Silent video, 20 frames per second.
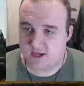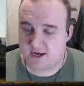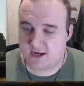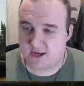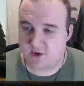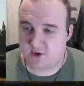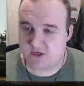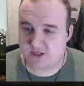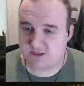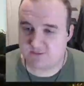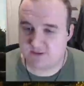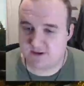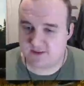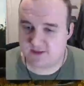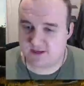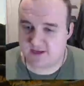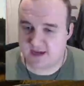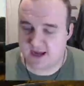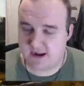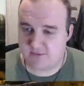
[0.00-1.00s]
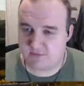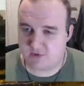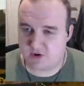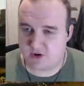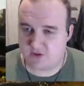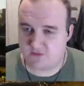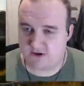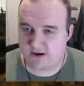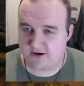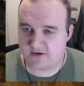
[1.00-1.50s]
Now I spin the camera
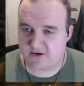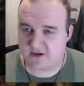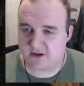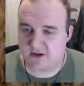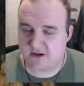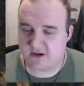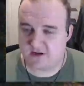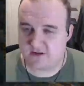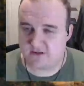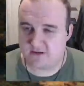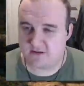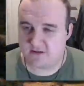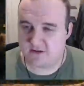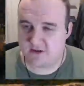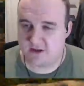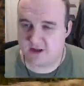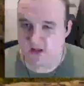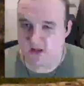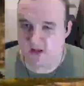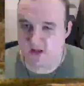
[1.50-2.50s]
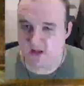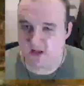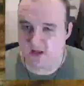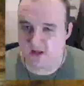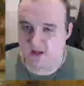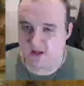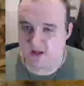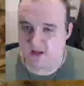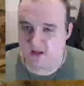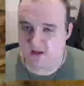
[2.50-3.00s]
around here
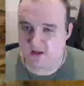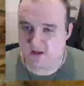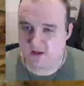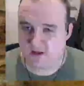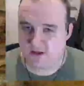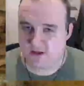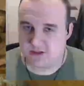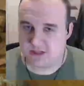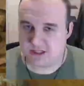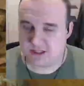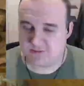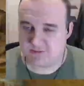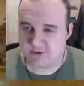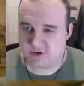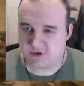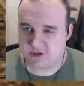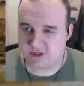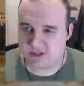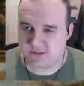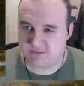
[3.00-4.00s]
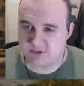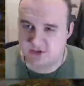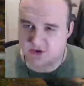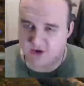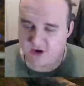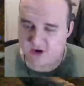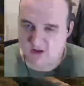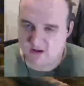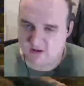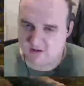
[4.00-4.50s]
just because I'm
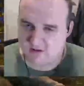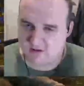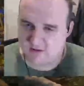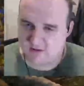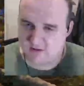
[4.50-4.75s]
trying to